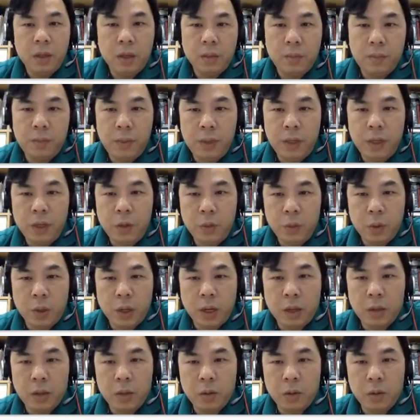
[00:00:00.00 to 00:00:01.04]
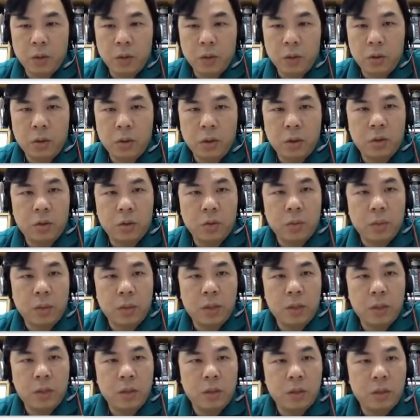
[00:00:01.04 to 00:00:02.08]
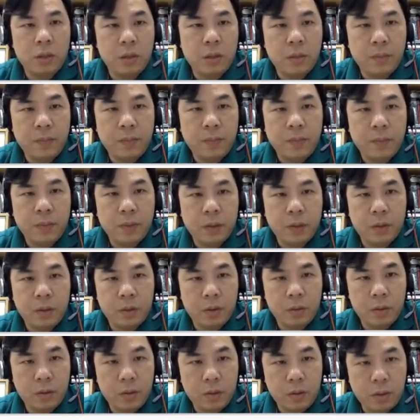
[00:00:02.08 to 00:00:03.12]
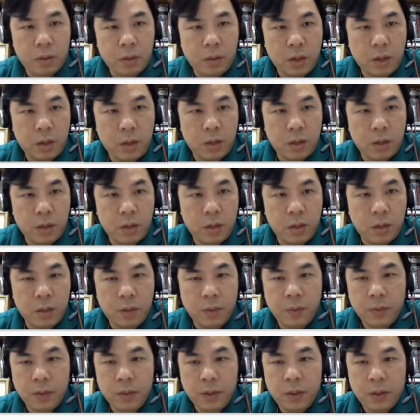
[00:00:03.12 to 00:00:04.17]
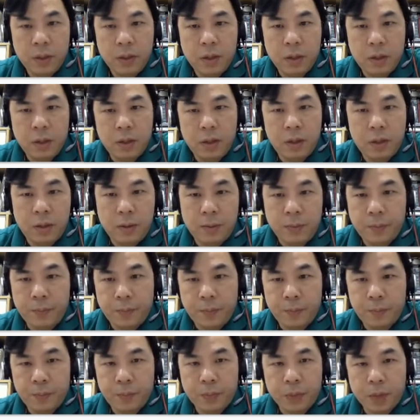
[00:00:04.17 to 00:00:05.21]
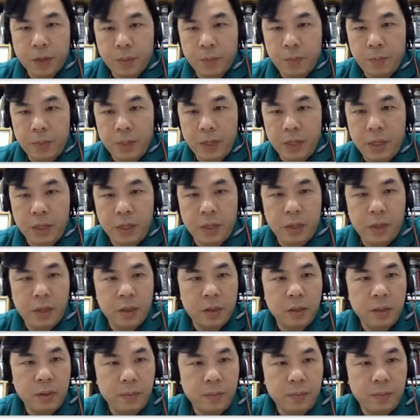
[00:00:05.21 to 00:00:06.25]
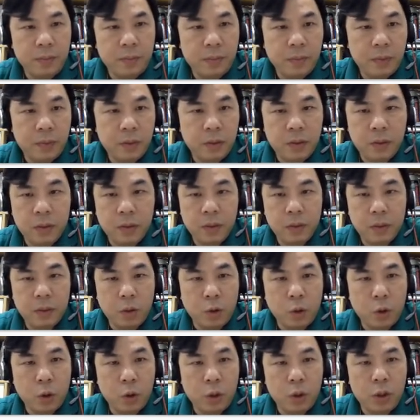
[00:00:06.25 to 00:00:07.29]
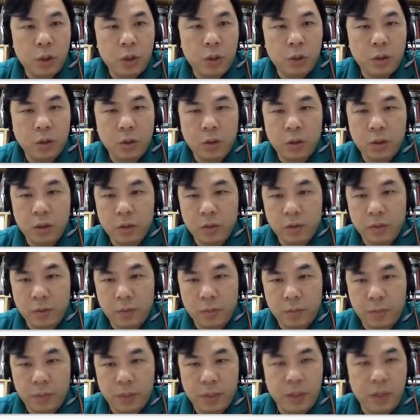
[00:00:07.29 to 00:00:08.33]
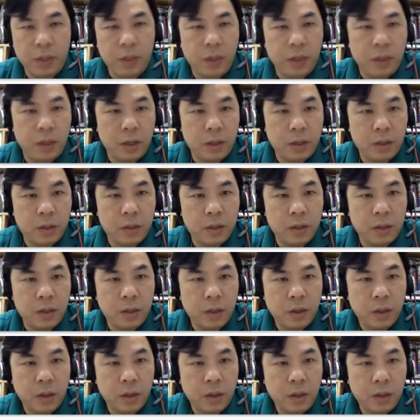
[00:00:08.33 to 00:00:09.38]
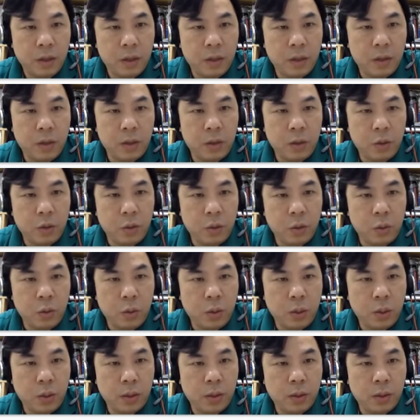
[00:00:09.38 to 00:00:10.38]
will undergo transformations. So under uh, B here, the original coordinate for B is 0, 1.